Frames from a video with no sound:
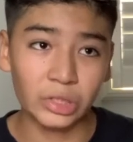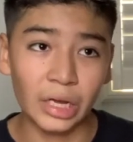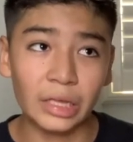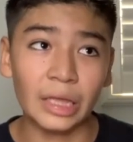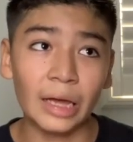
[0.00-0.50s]

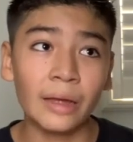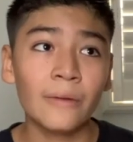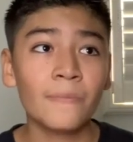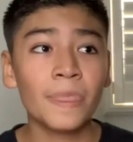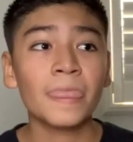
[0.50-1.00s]
saying that.
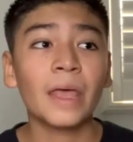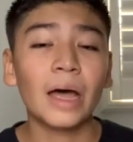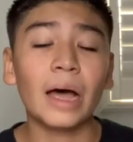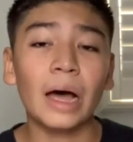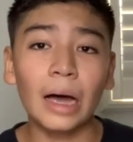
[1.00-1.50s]

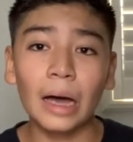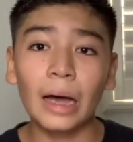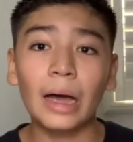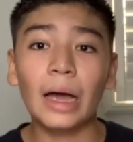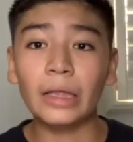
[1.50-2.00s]

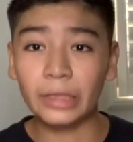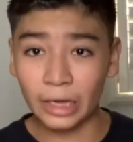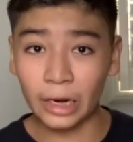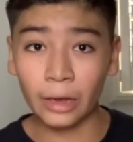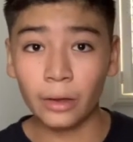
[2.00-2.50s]
I
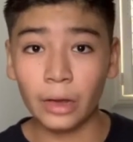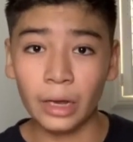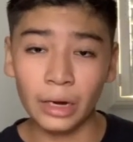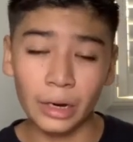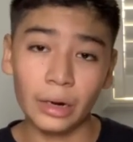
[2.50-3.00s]
did it,
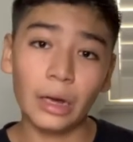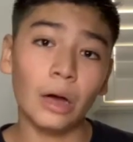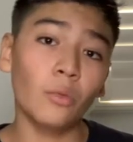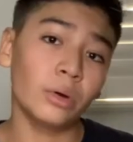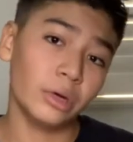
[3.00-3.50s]
and then I
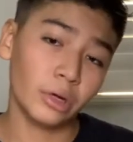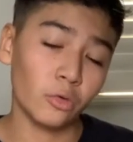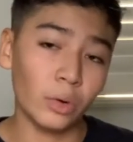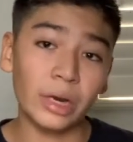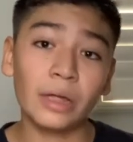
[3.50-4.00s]
wanted to
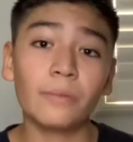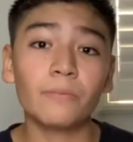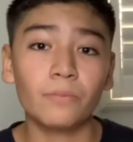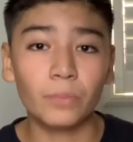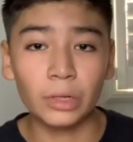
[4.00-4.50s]
quit it,
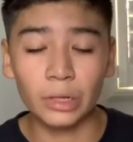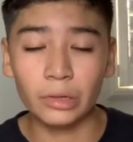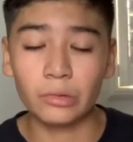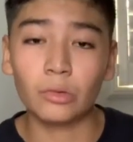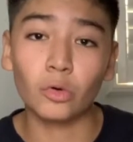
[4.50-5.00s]

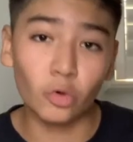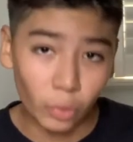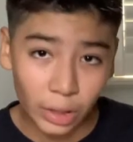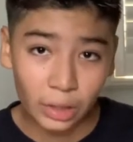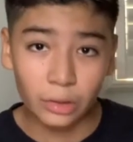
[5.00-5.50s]
because don't
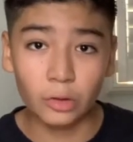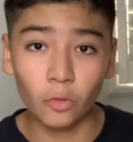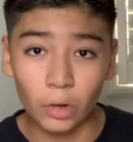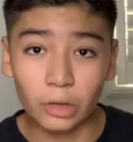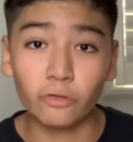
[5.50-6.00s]
quit.
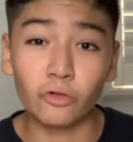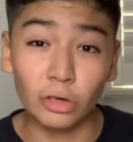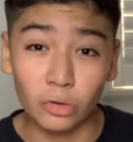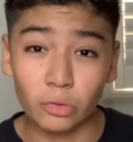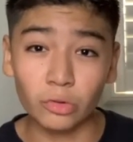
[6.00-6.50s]
Quitting's for
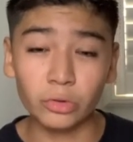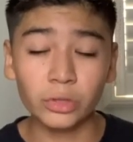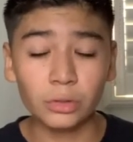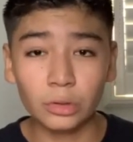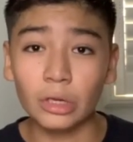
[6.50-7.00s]

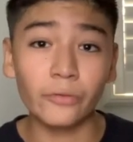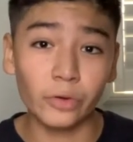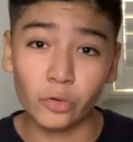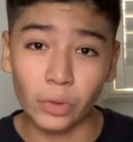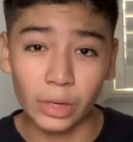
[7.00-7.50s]
losers. Never
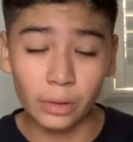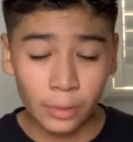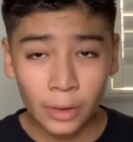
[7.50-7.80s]
quit.